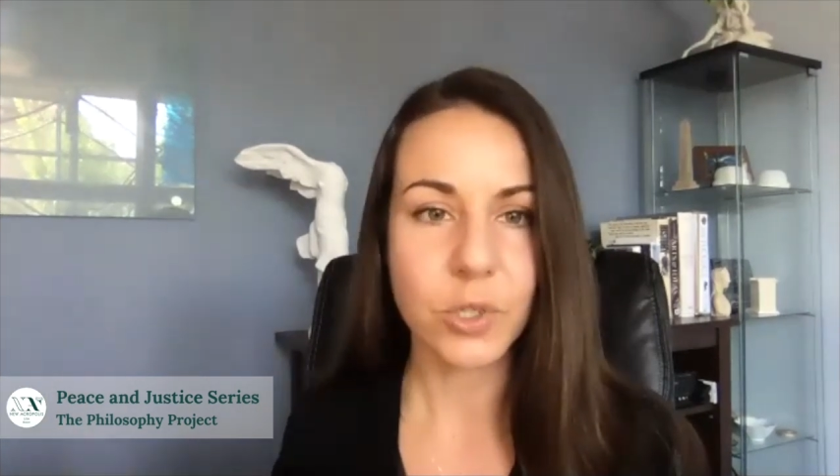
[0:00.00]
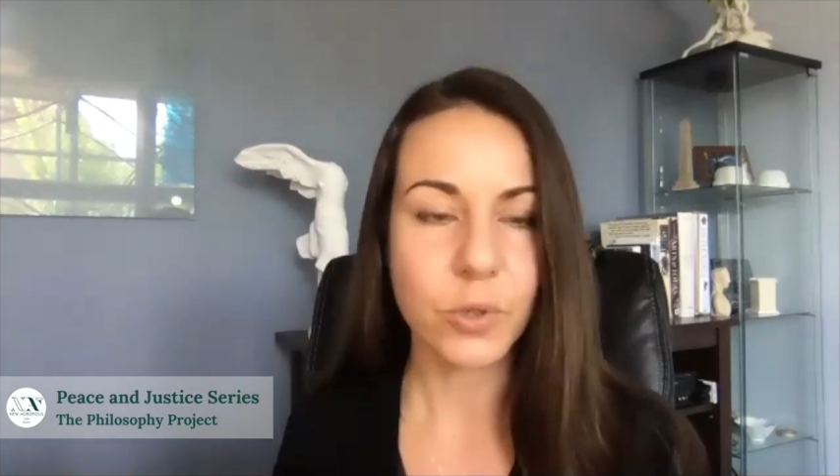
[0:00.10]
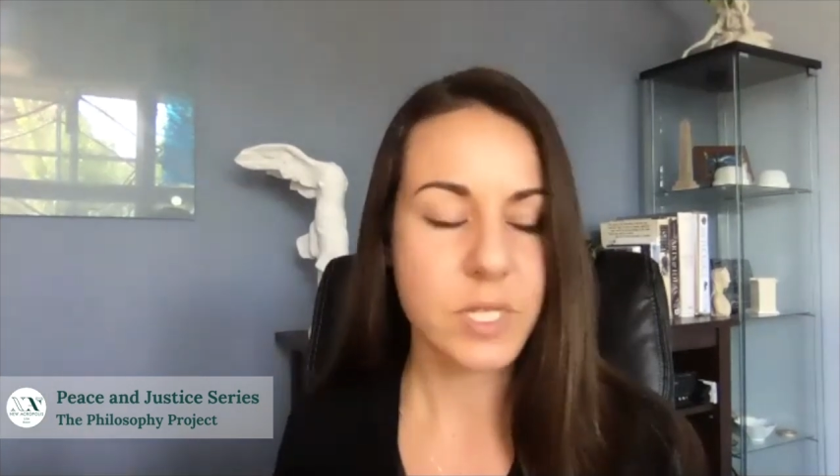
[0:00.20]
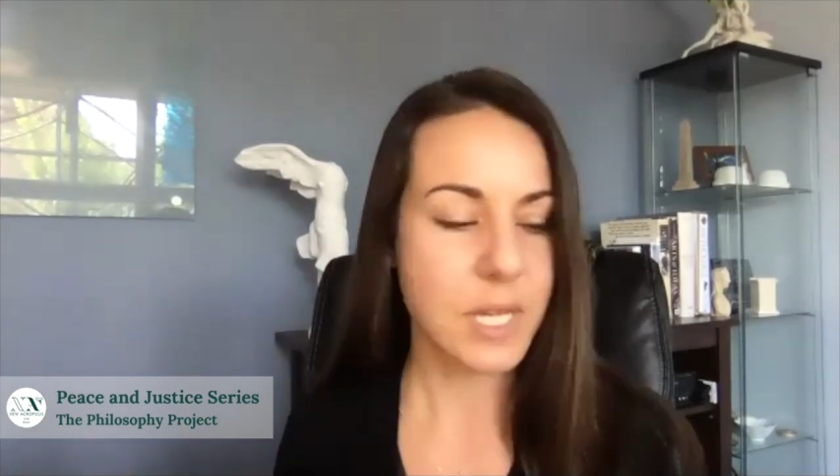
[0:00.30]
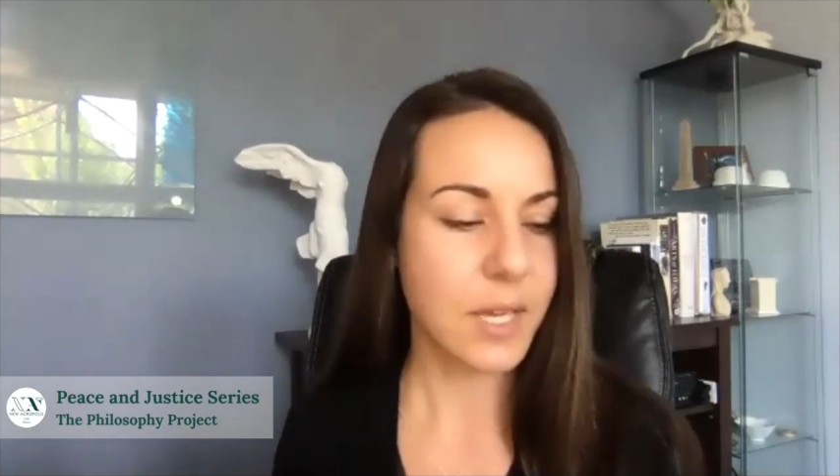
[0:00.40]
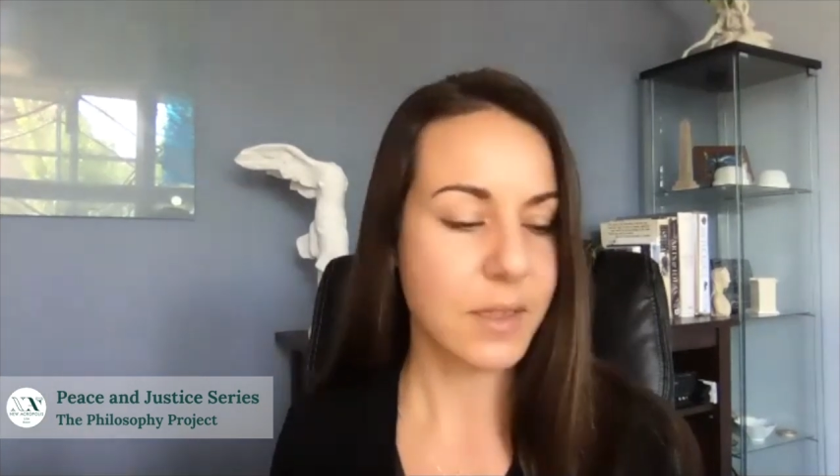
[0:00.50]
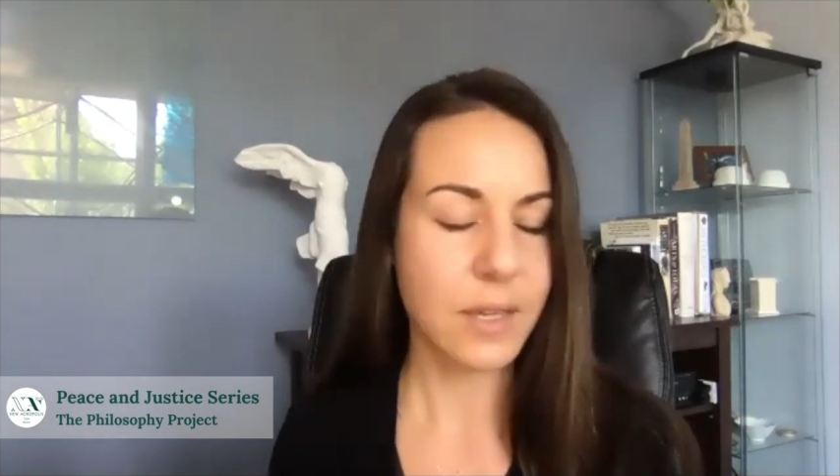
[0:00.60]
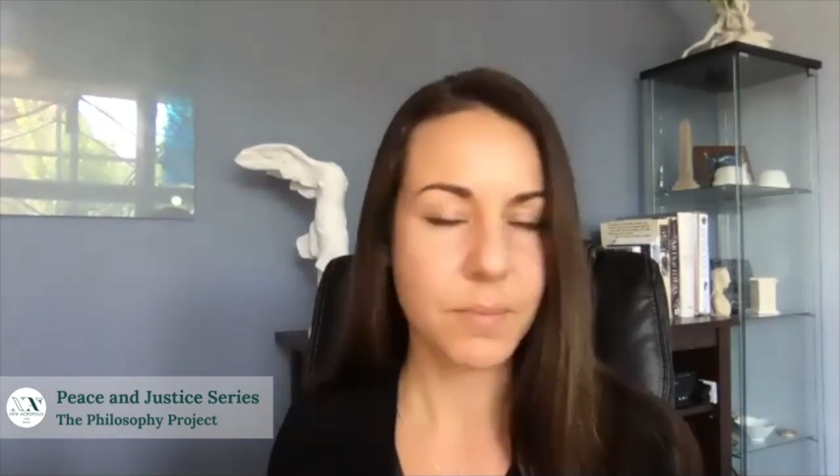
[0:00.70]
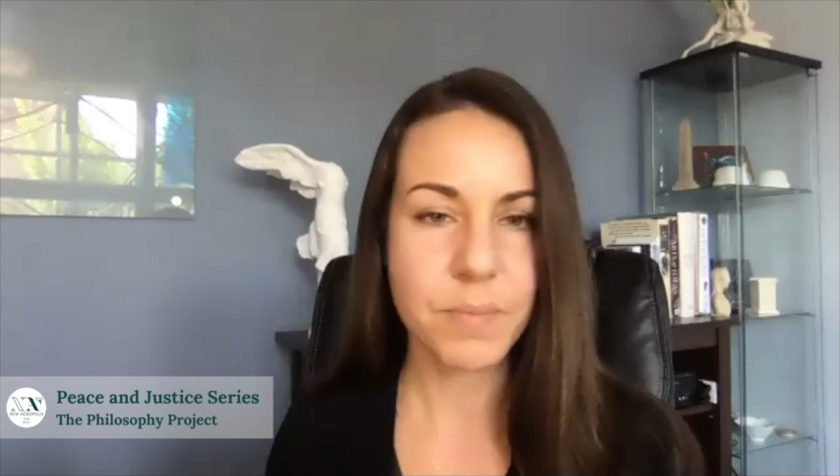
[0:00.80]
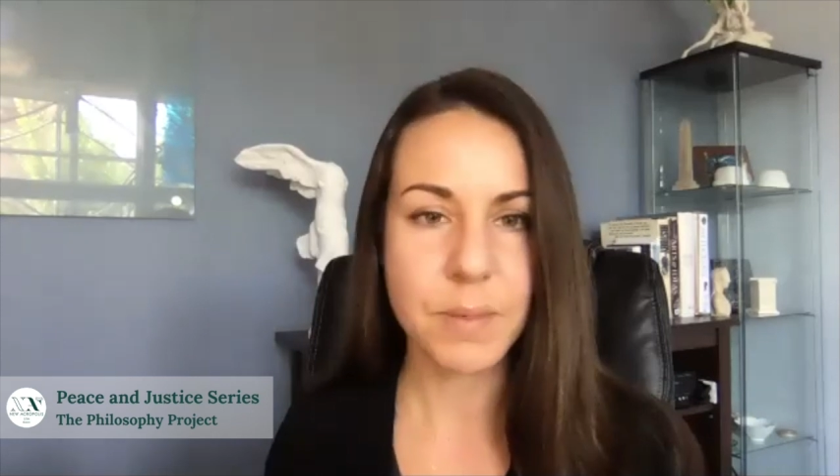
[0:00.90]
Because I
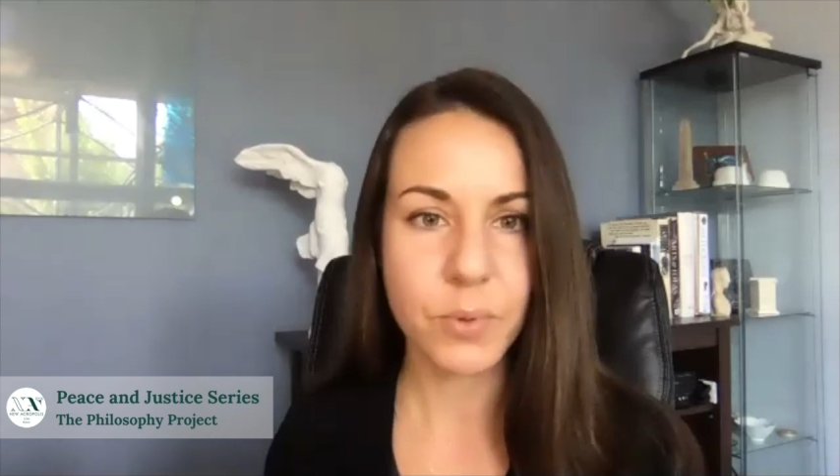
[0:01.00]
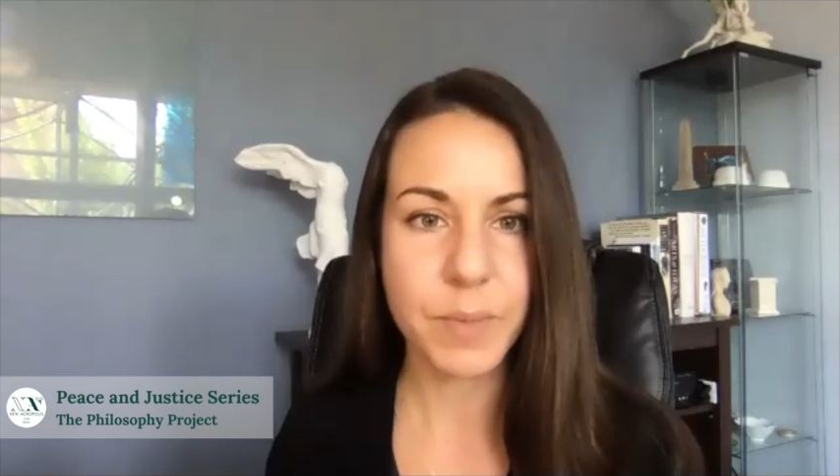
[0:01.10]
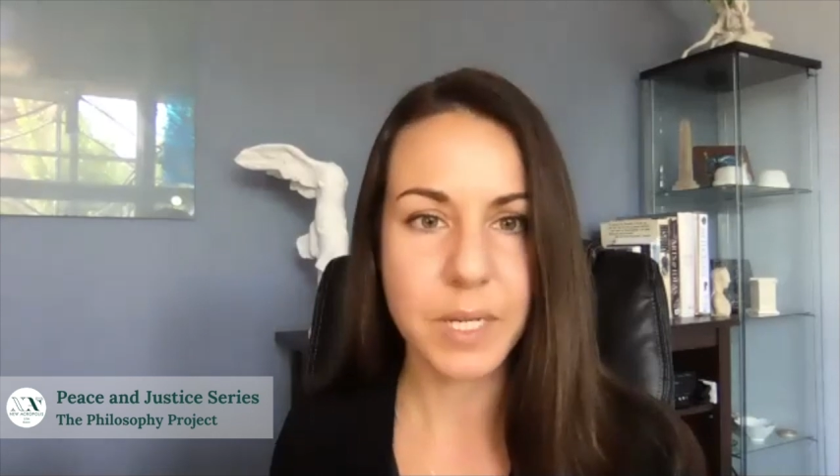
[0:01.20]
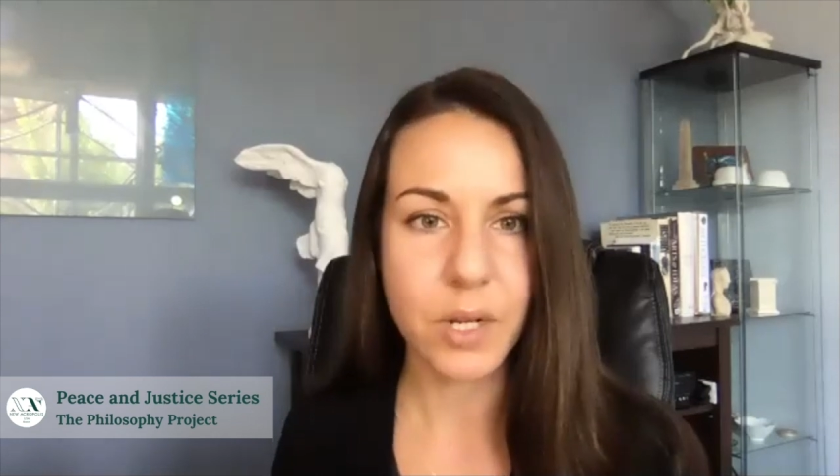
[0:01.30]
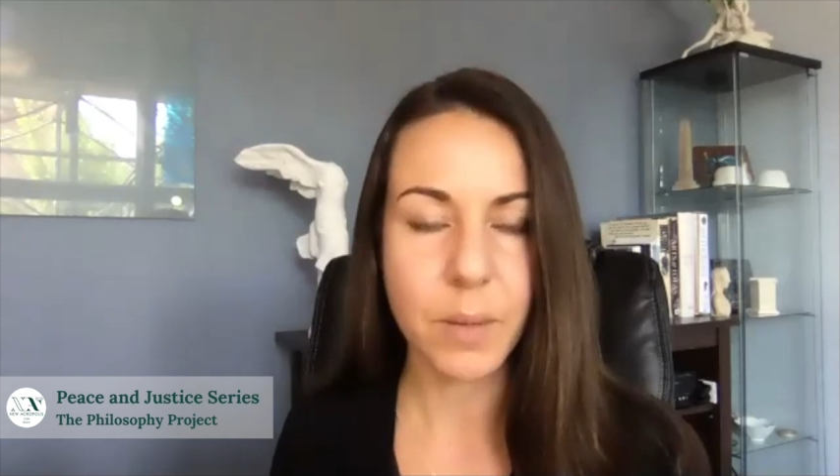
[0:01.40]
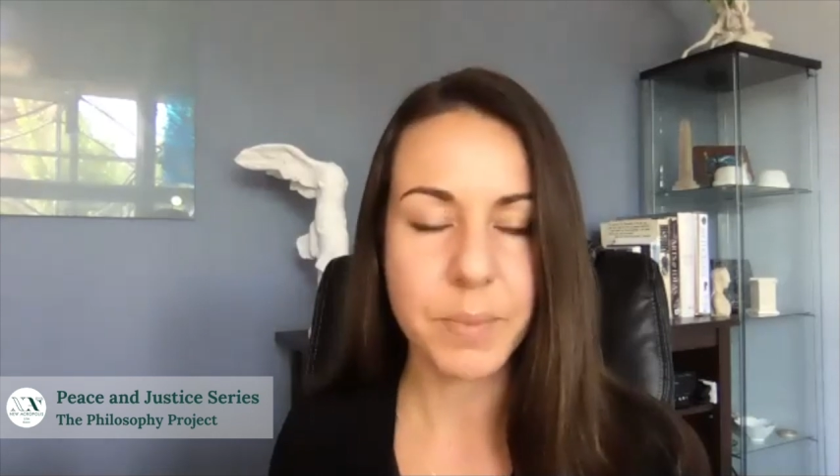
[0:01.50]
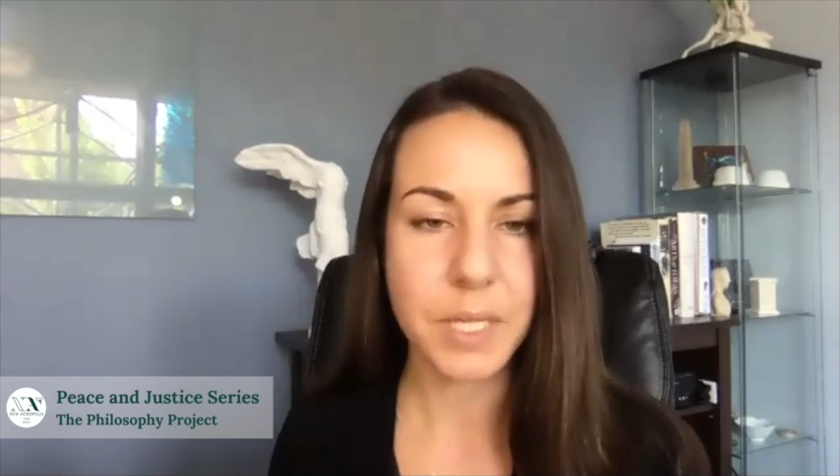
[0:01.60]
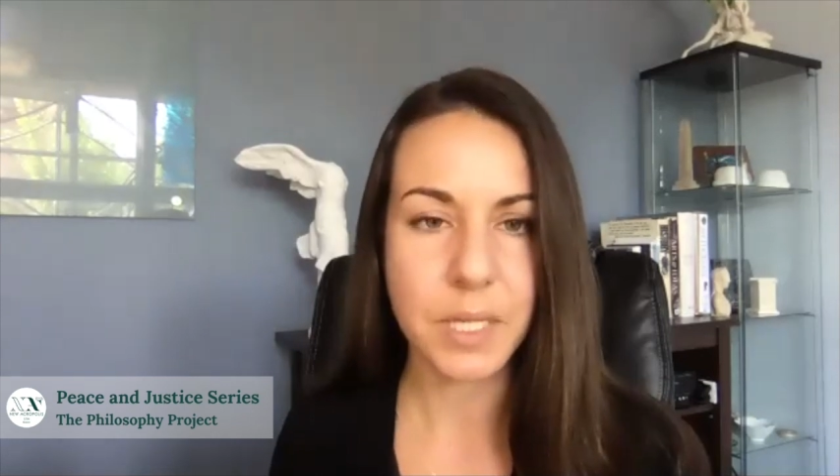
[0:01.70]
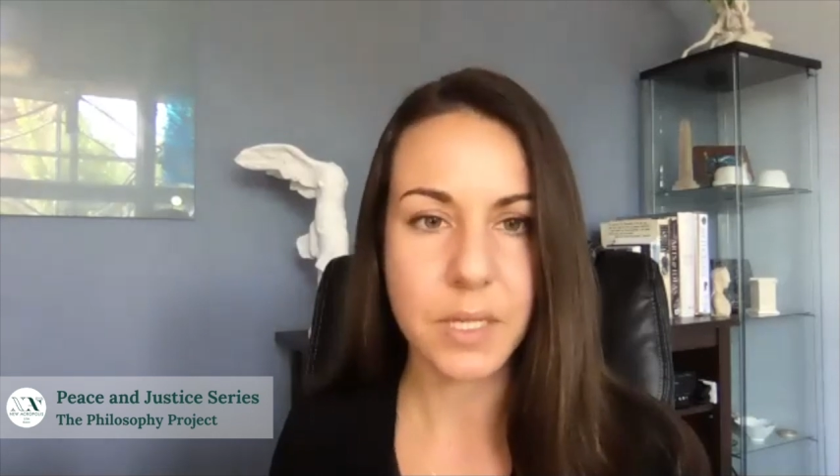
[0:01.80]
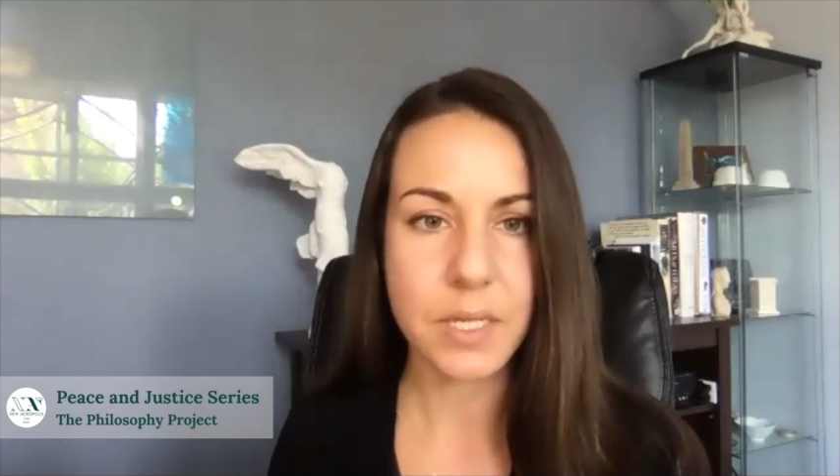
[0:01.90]
think people might not
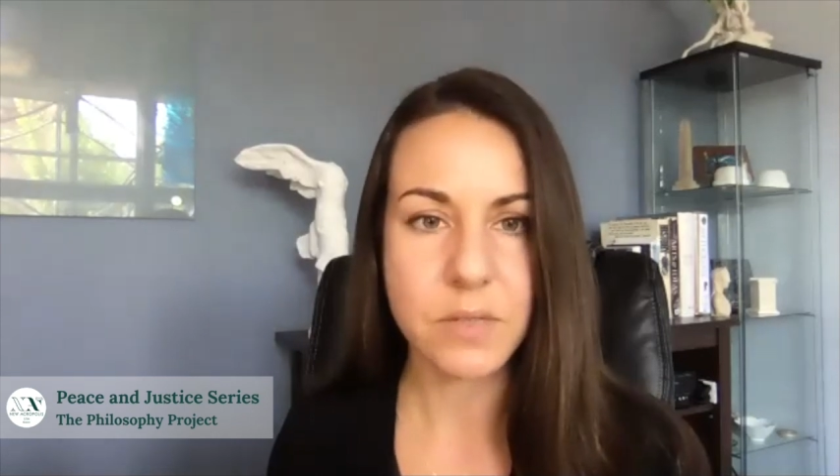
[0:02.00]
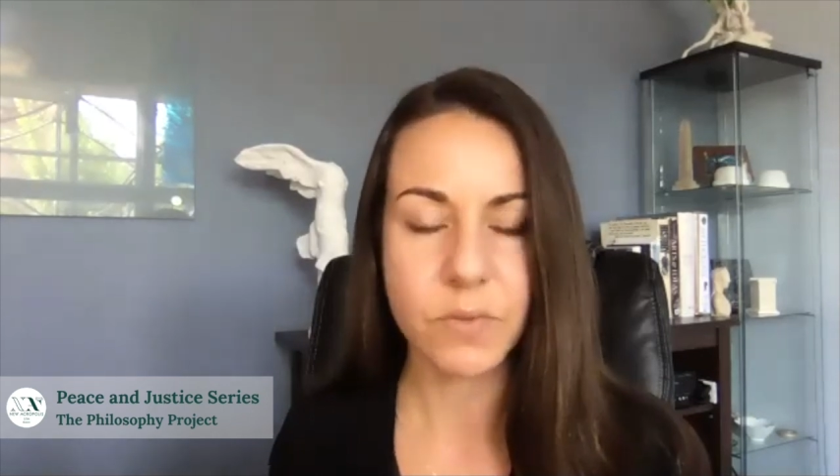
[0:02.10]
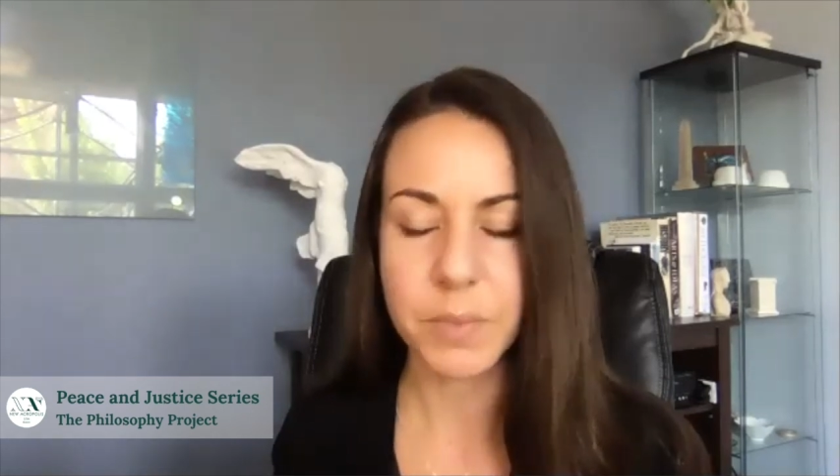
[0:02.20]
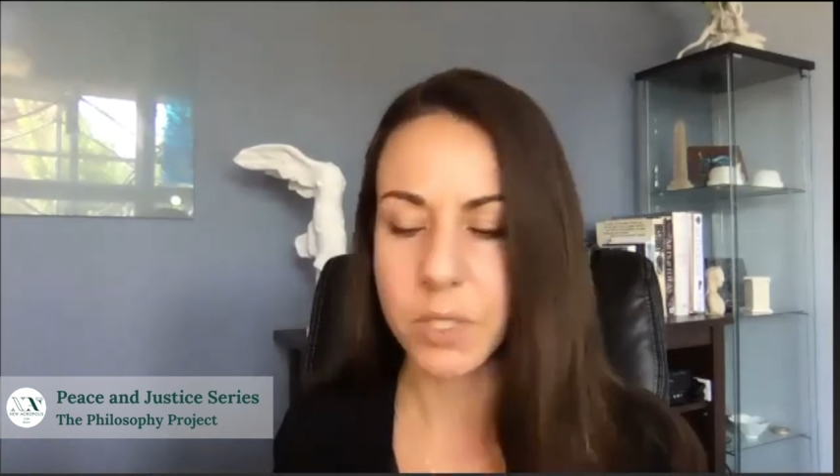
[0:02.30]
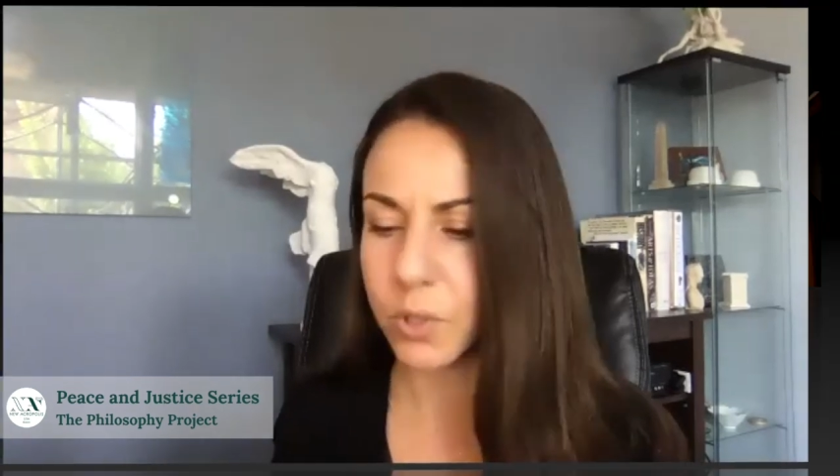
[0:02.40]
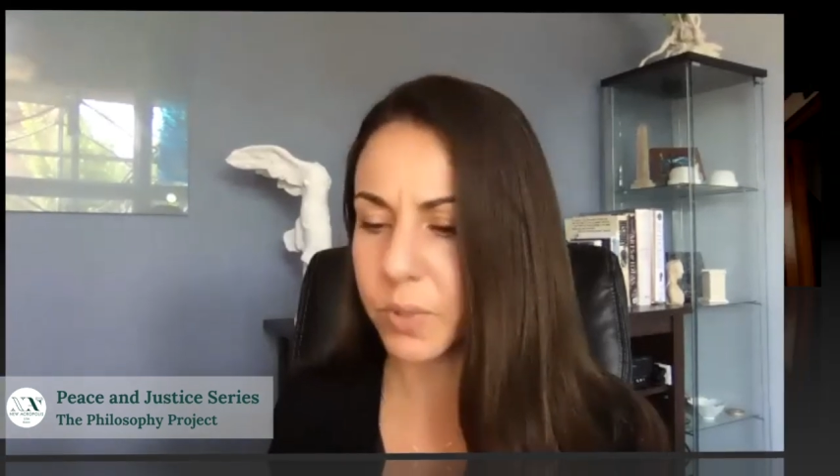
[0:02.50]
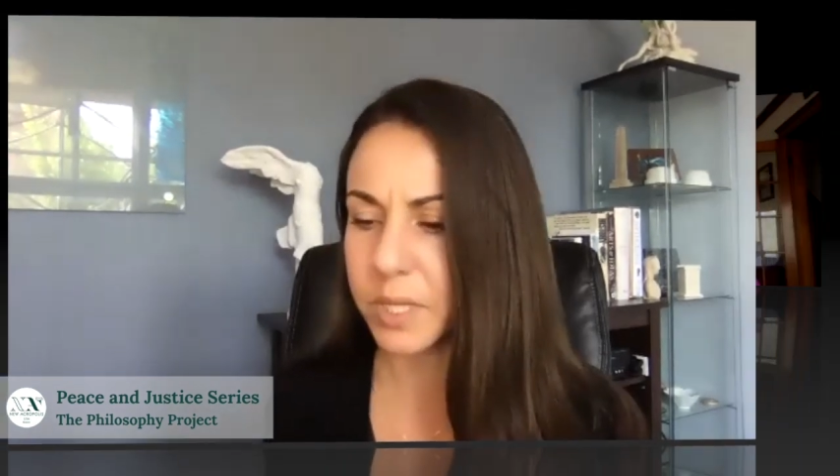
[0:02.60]
be as familiar with